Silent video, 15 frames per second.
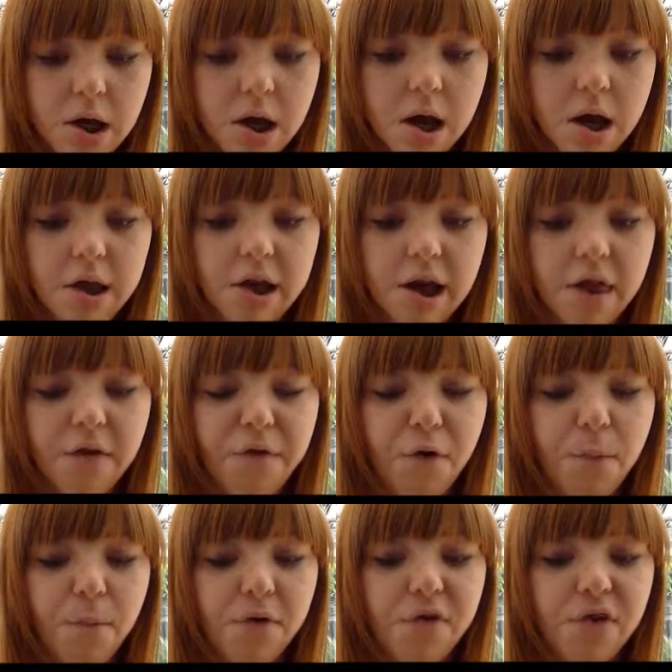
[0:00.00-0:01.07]
to get the
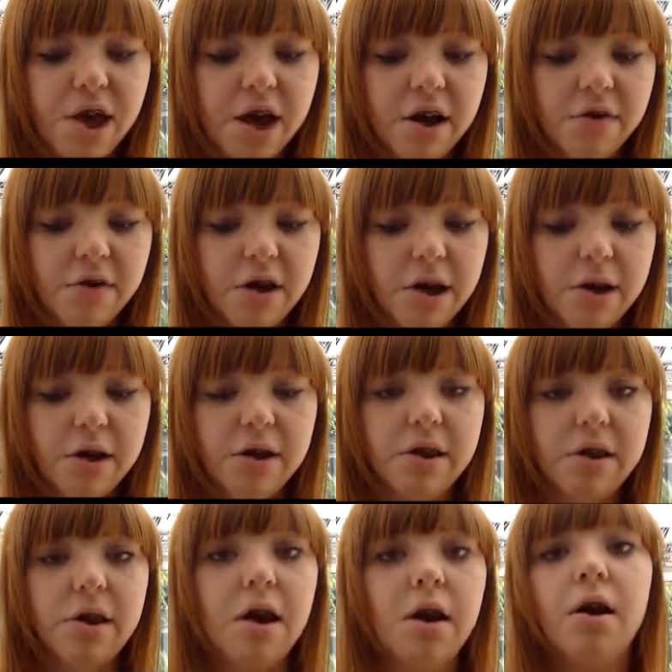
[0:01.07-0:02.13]
forms for the x-ray,
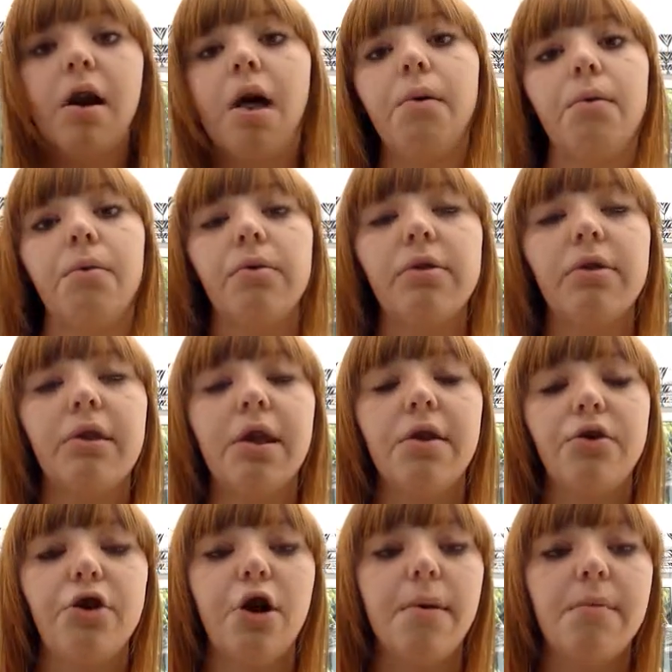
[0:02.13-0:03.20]
because like, at
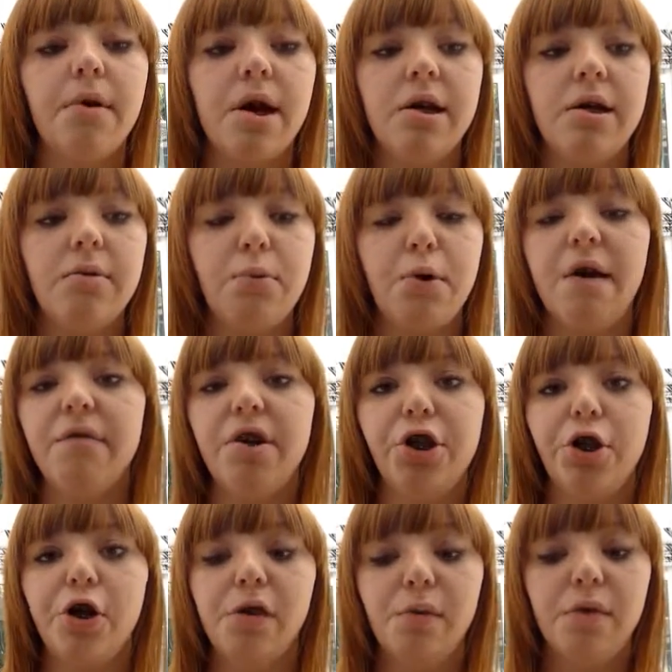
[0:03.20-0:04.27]
the time they were having
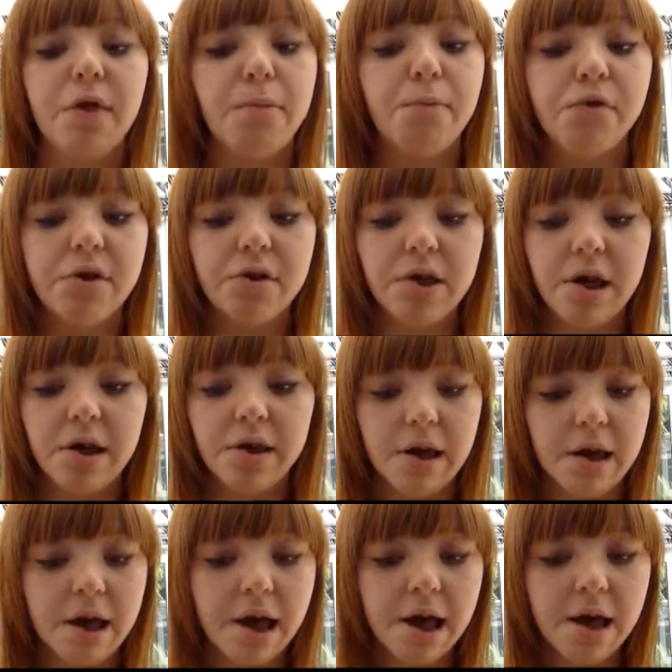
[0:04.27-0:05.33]
issues with their printer,
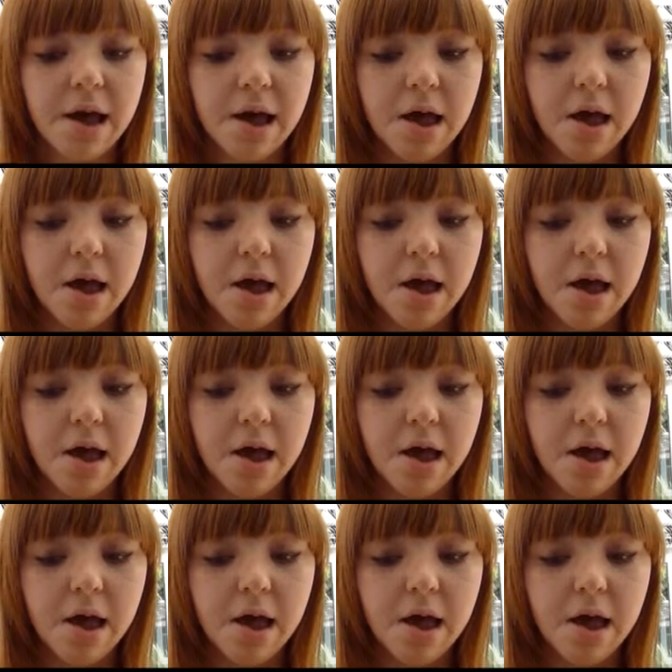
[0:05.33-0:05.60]
so yeah,